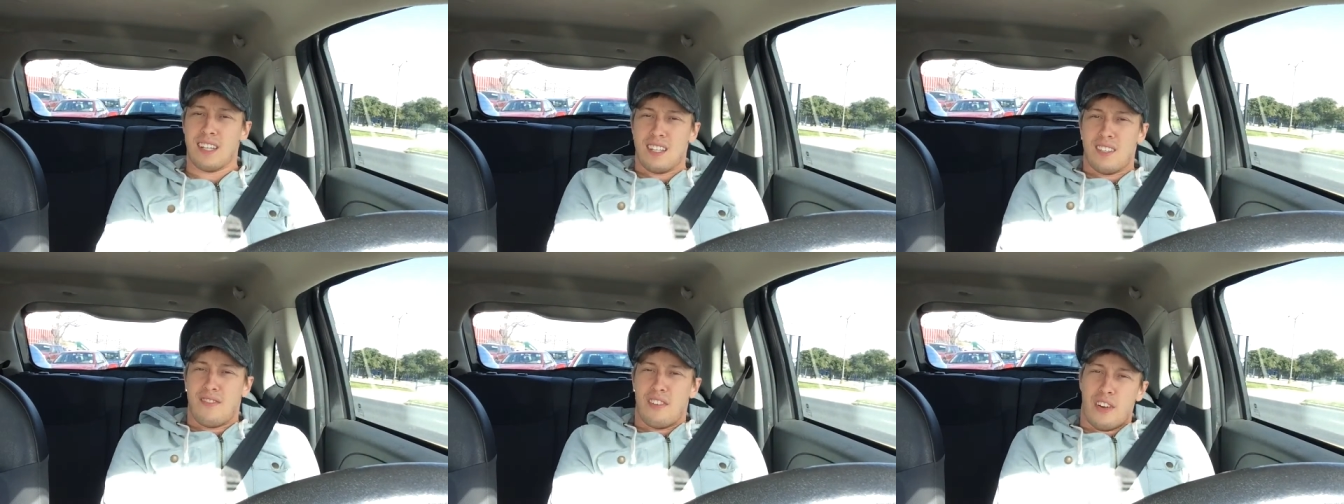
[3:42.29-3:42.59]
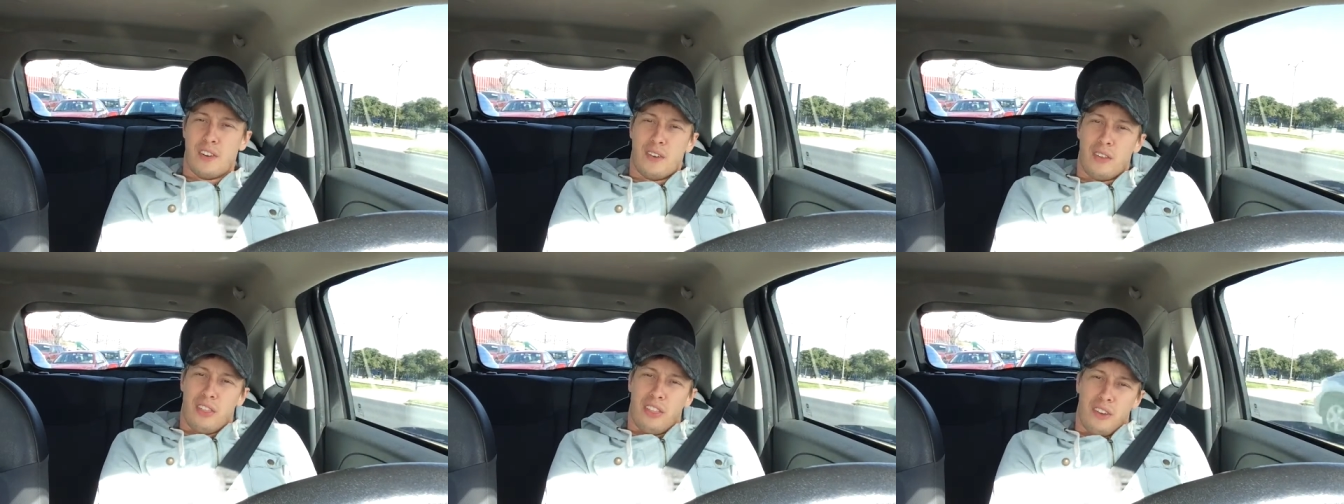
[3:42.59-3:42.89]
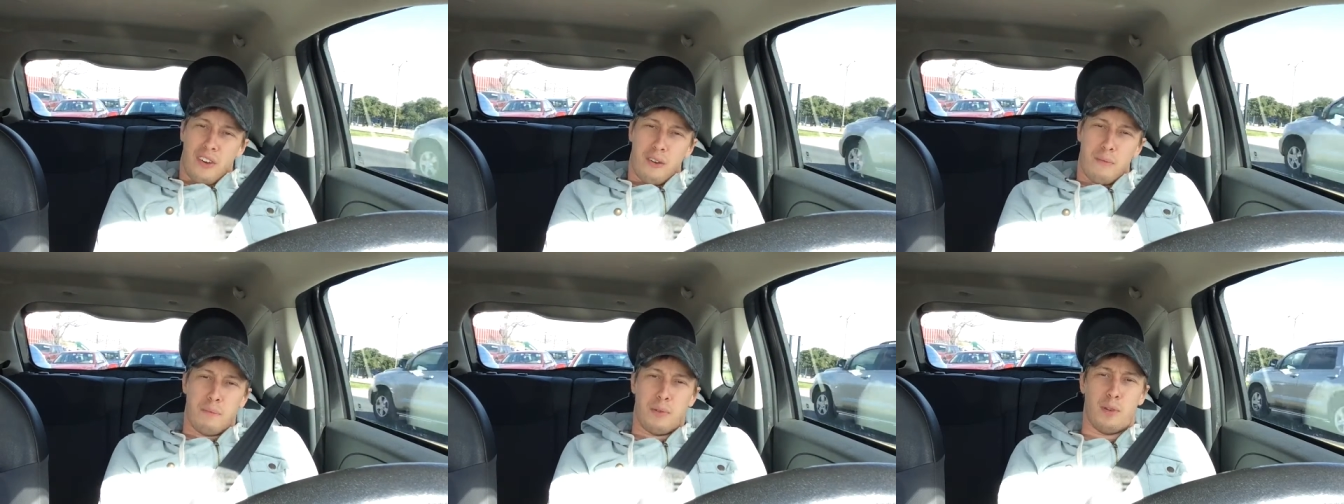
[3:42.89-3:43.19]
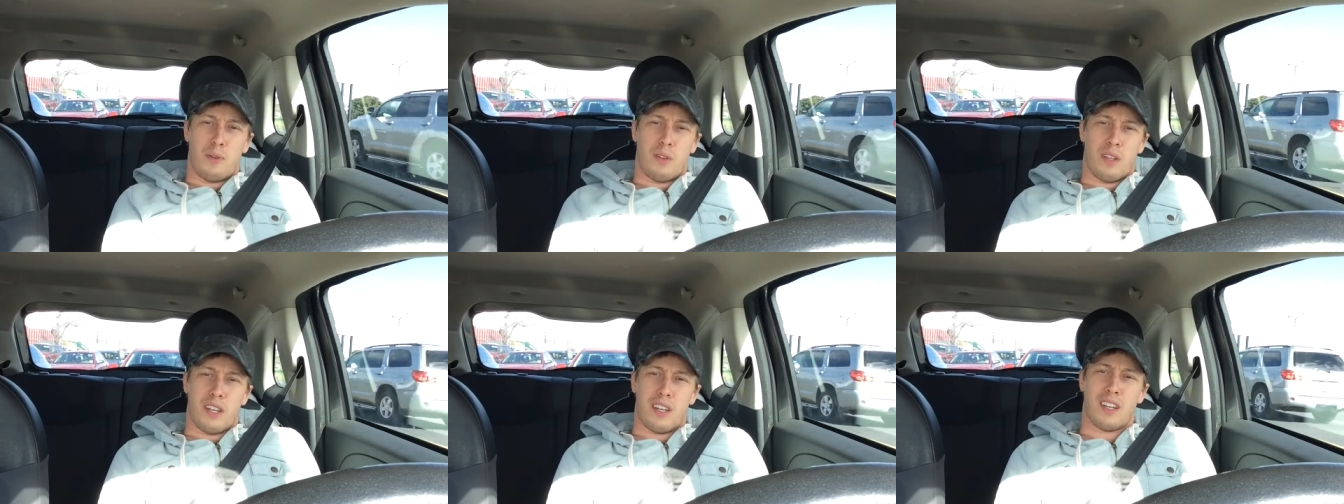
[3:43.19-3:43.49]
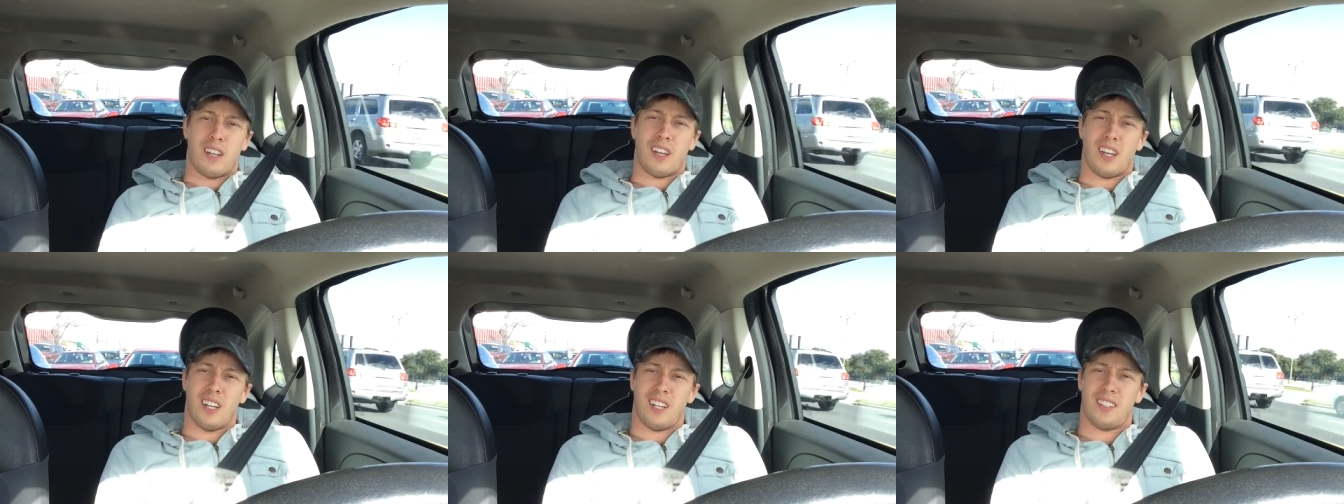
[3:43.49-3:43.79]
it's very
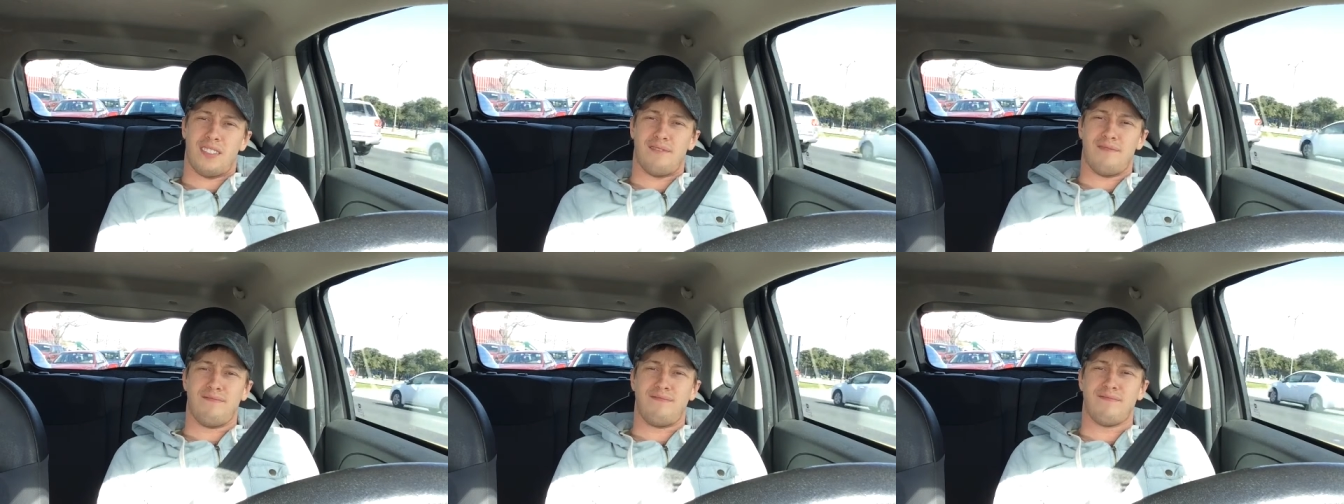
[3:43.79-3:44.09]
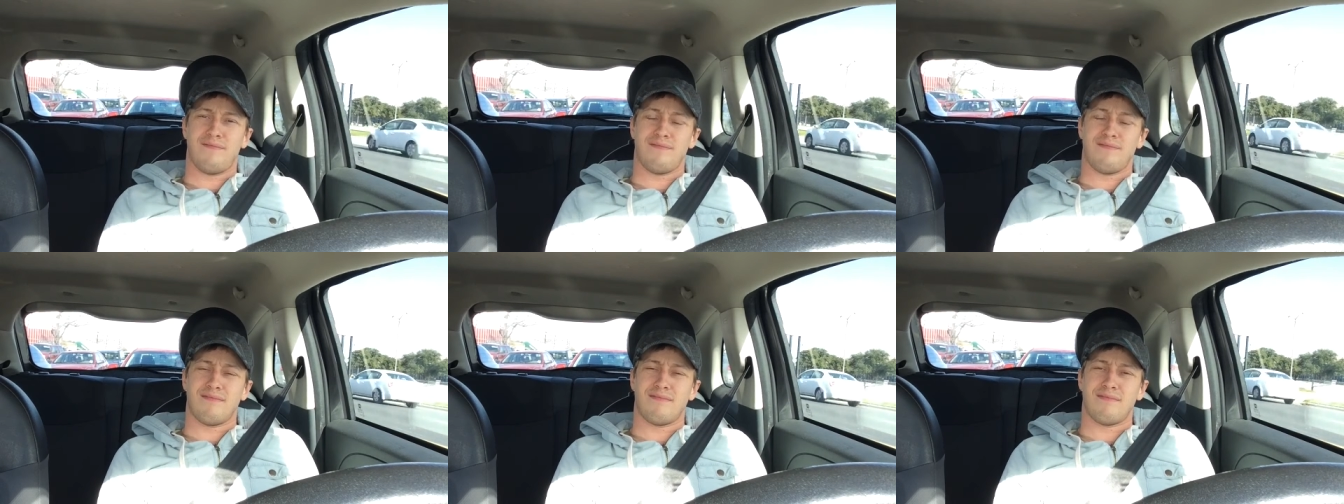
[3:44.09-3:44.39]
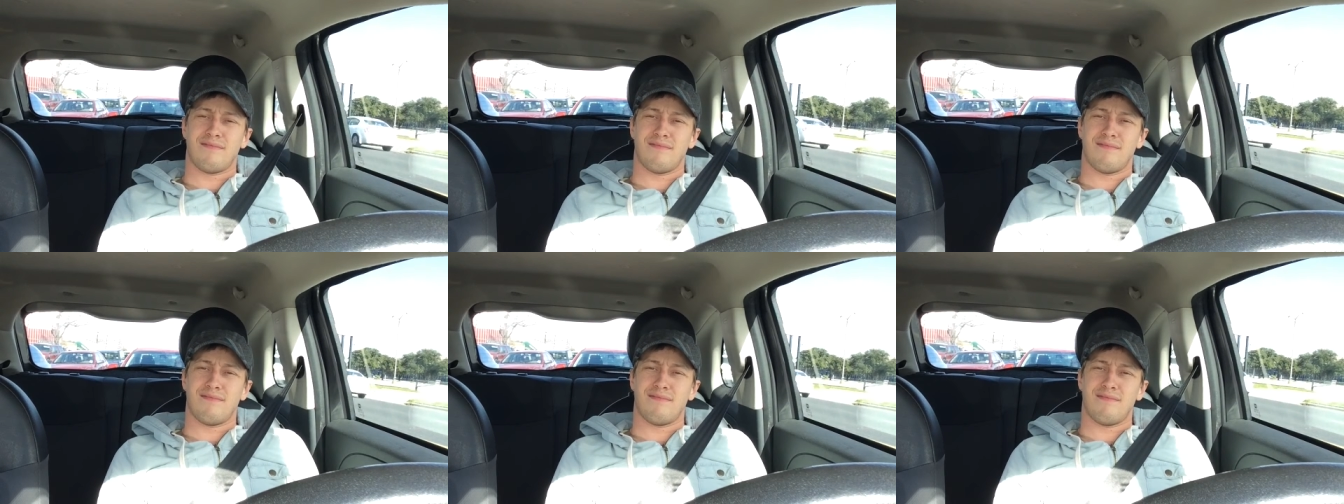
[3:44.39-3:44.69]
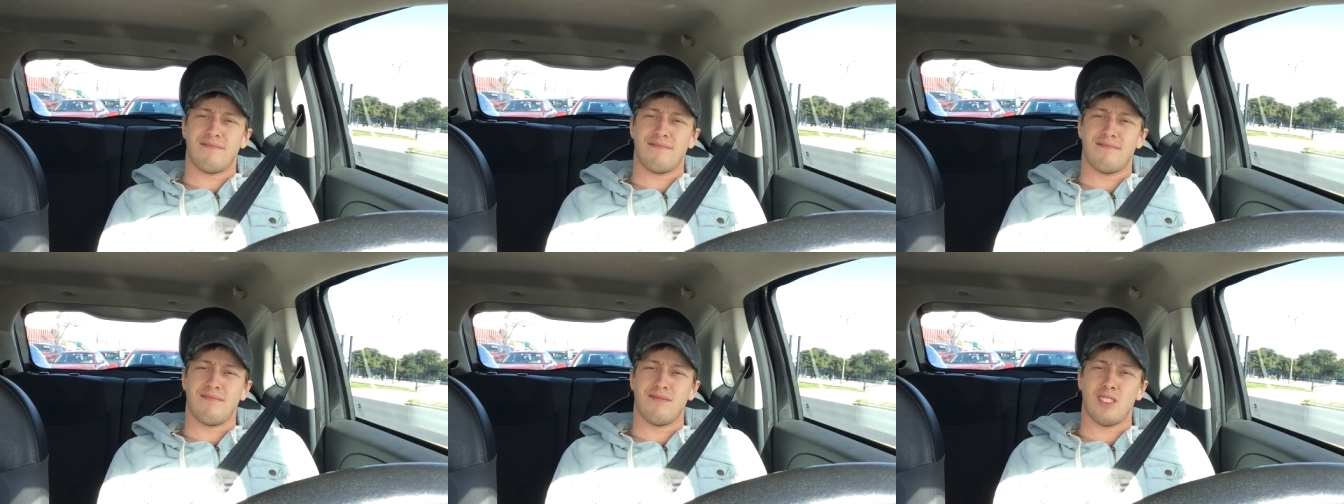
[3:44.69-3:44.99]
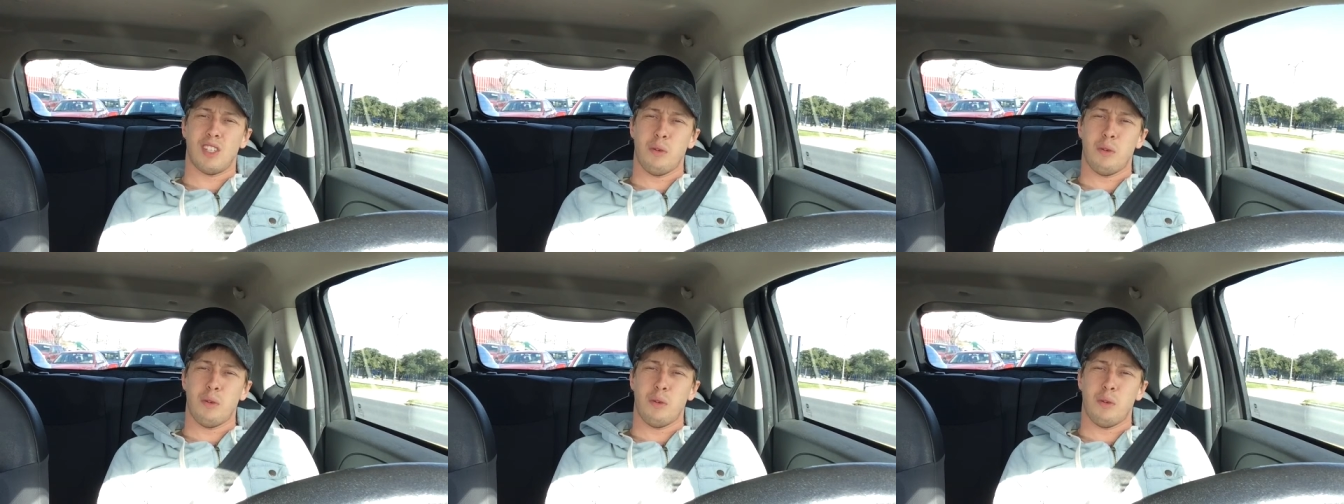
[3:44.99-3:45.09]
therapeutic. And